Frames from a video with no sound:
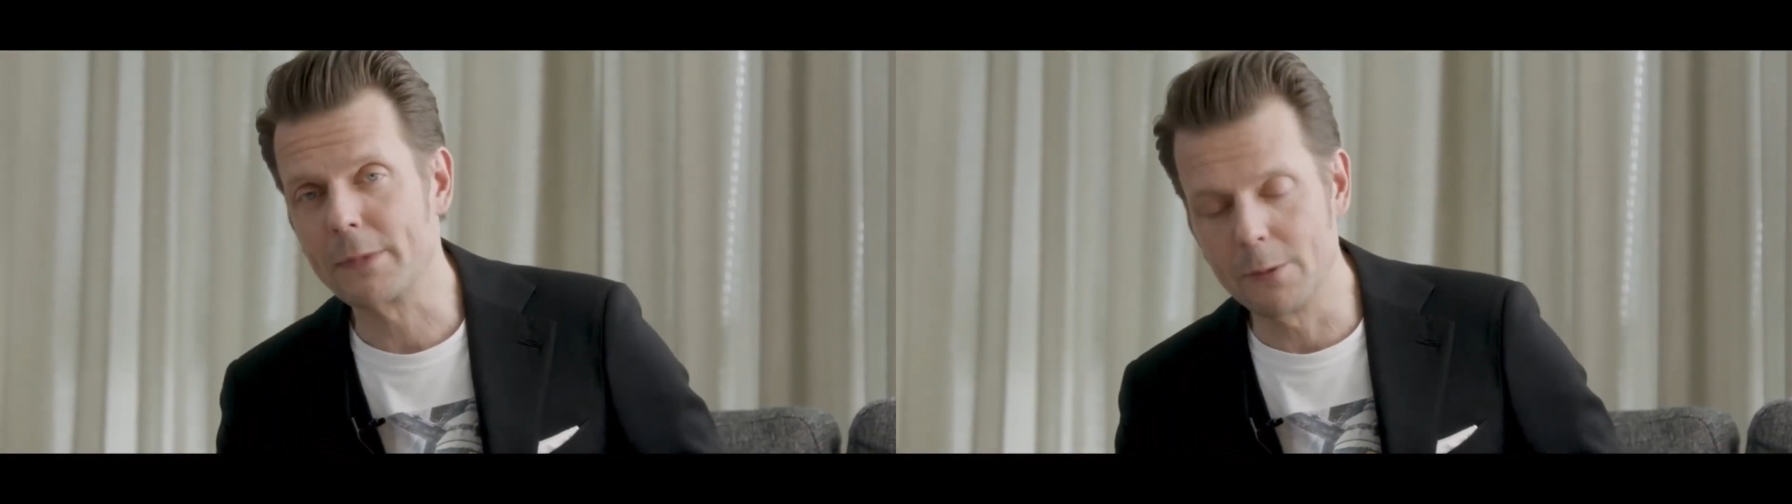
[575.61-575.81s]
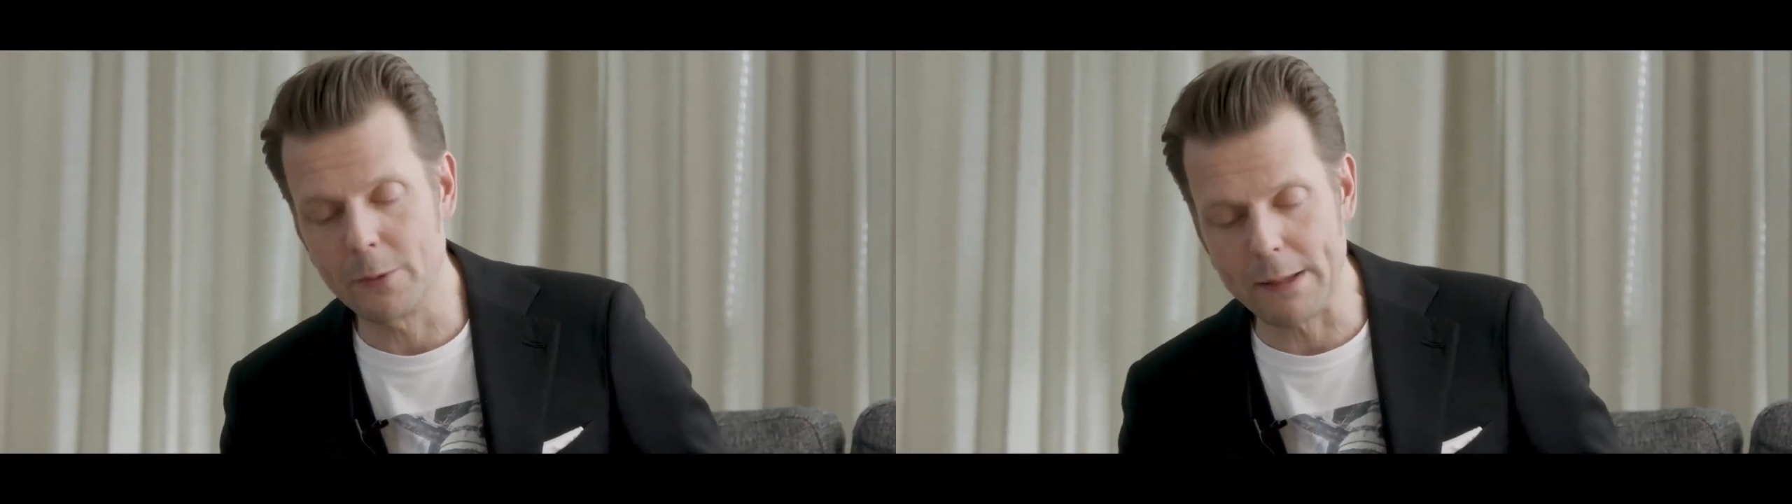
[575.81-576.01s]

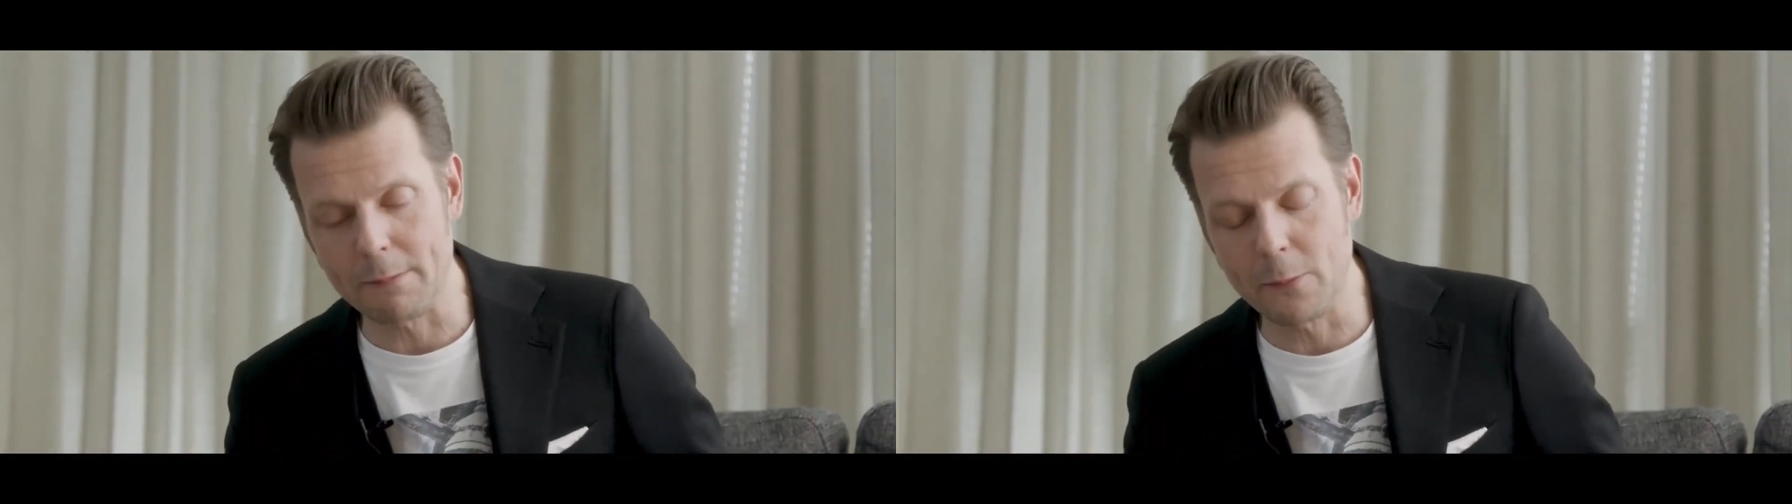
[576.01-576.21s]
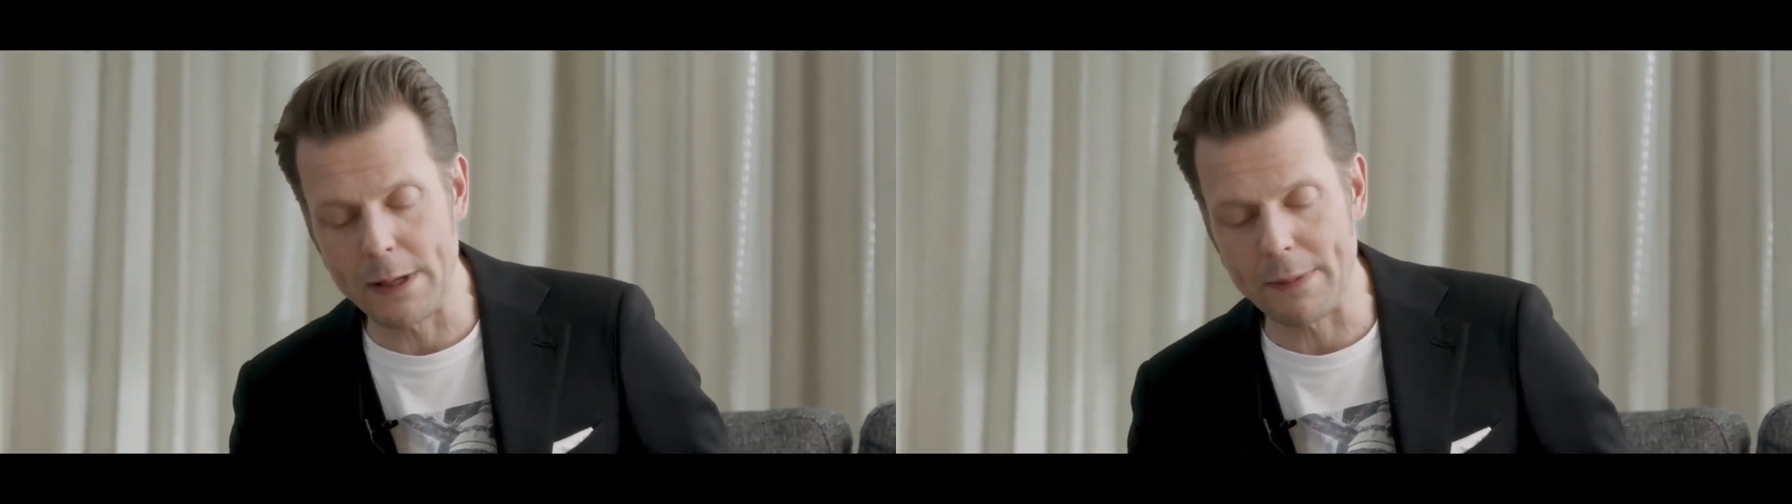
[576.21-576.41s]

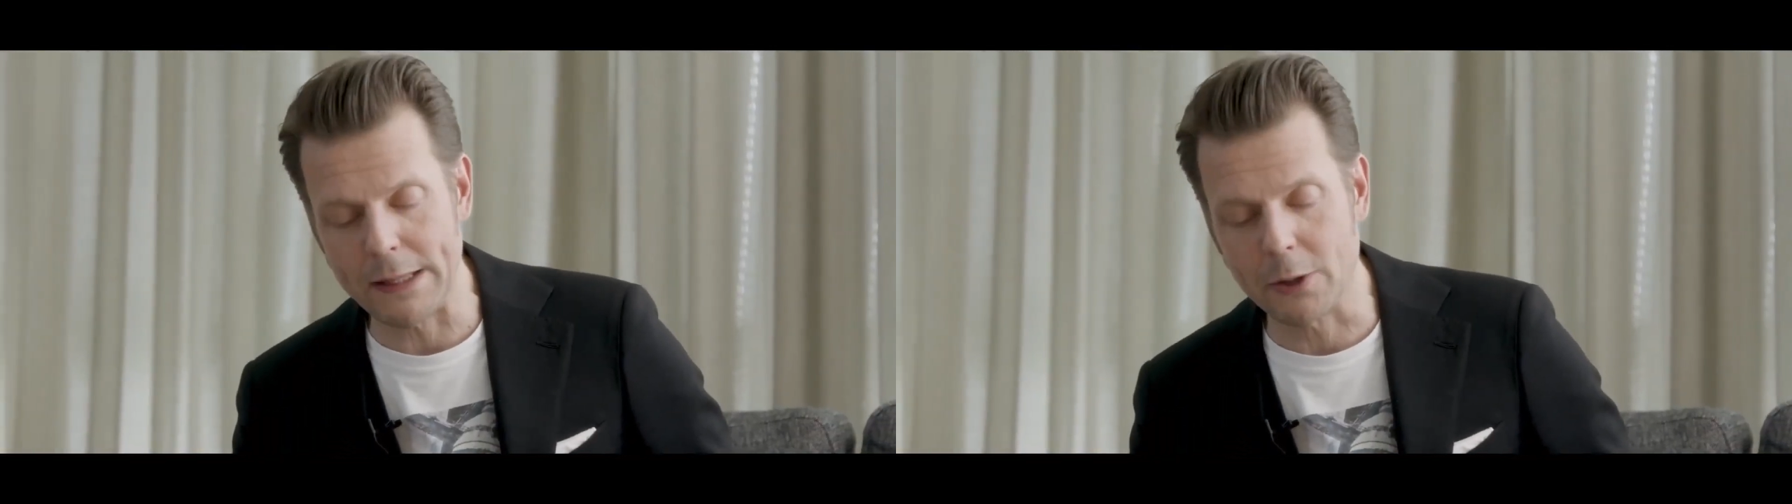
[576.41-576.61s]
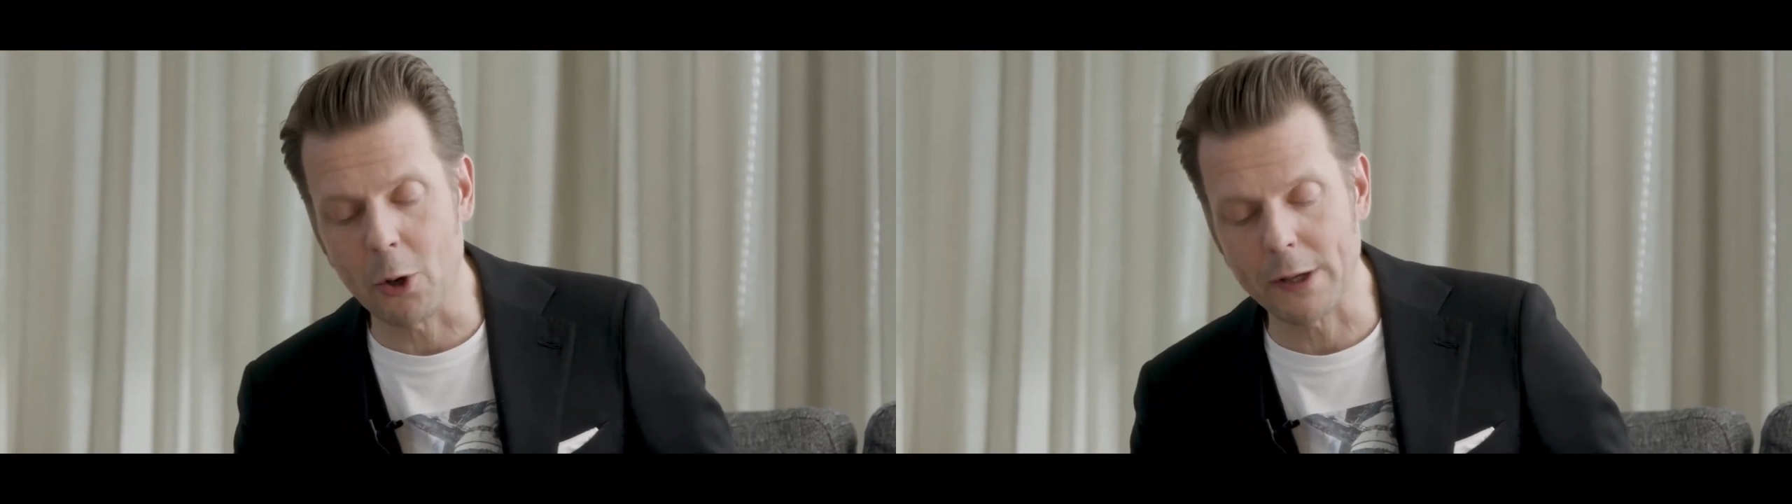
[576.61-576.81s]
we've
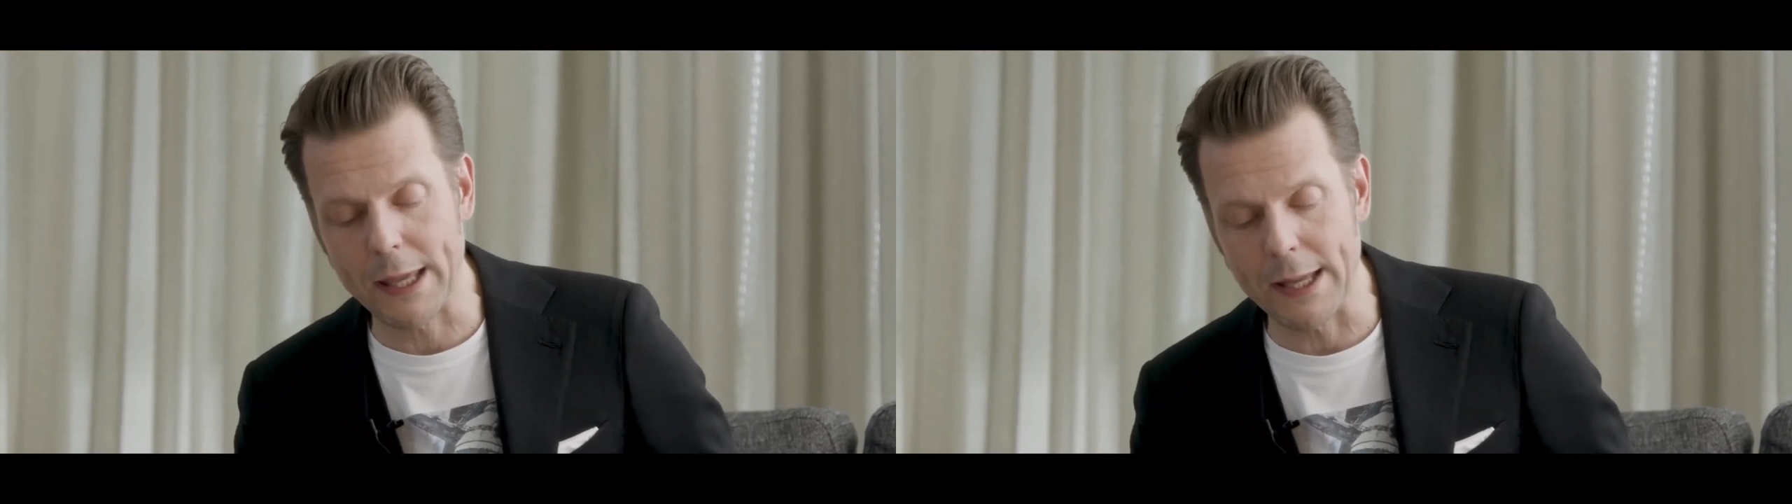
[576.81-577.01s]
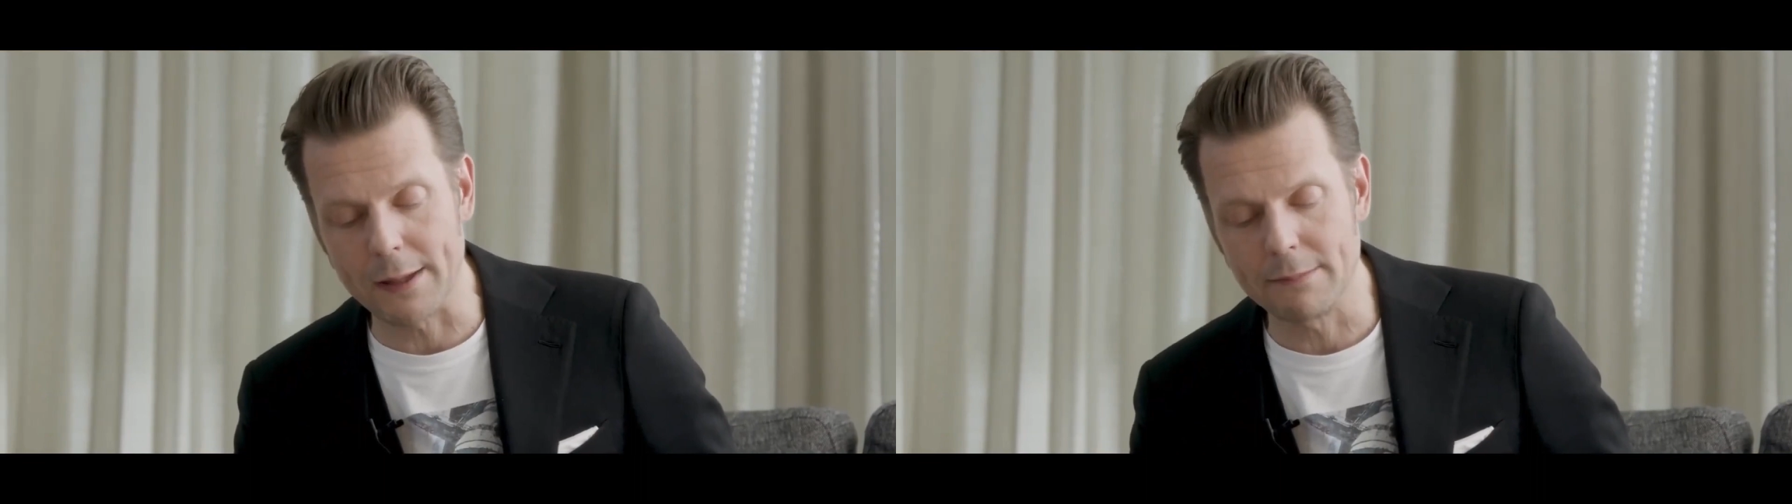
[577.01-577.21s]
been
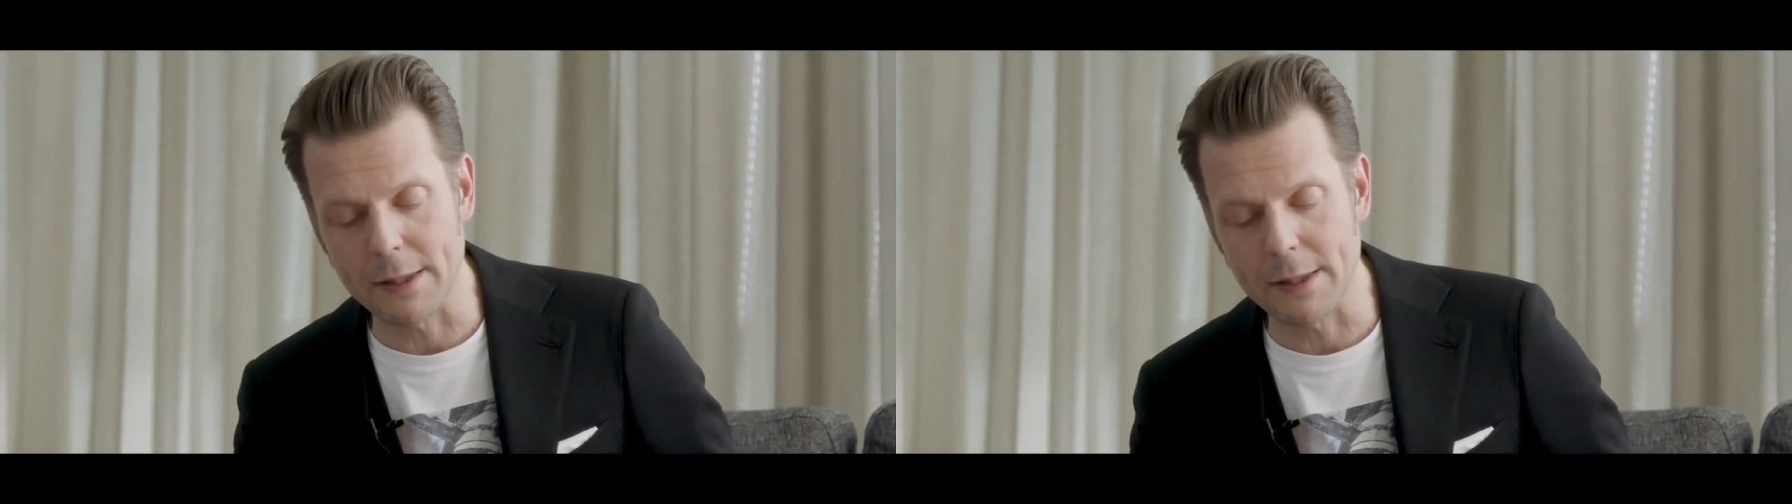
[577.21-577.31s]
talking